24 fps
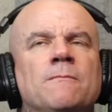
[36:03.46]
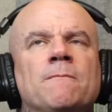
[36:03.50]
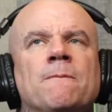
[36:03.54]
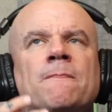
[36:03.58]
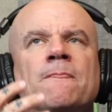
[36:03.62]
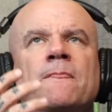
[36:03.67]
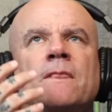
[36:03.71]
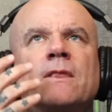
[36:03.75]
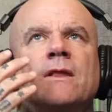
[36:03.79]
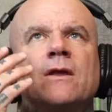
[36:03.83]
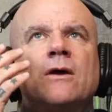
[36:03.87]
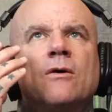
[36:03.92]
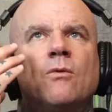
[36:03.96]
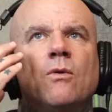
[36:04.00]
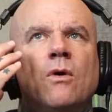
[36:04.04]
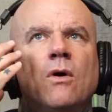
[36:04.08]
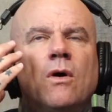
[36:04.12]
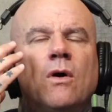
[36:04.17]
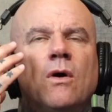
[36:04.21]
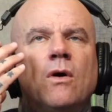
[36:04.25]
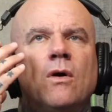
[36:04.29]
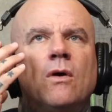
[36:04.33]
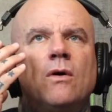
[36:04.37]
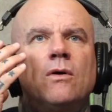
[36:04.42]
is it different? Is
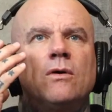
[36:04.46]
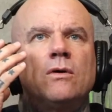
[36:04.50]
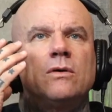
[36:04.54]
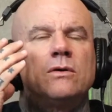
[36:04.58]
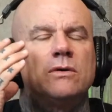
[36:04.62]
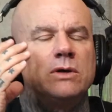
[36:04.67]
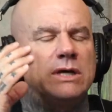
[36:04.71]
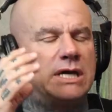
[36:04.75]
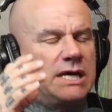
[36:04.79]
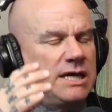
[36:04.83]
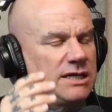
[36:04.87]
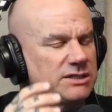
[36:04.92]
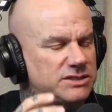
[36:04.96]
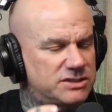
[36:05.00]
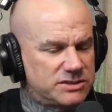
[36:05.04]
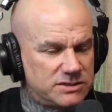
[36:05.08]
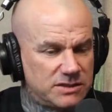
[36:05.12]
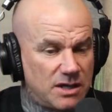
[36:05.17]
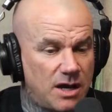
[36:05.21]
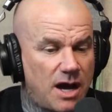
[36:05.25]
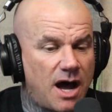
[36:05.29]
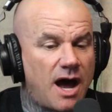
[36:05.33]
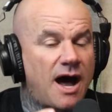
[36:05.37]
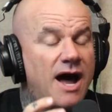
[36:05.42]
it smoother? It's
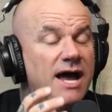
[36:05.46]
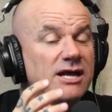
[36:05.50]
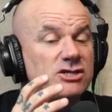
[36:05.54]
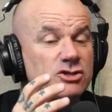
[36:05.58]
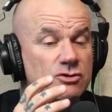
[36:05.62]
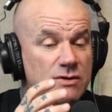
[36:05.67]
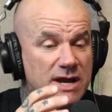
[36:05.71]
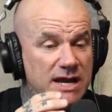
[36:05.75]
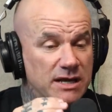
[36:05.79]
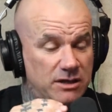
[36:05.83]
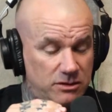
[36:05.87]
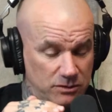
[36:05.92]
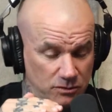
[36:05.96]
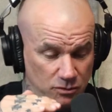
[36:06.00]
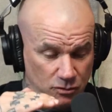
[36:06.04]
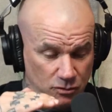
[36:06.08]
I drank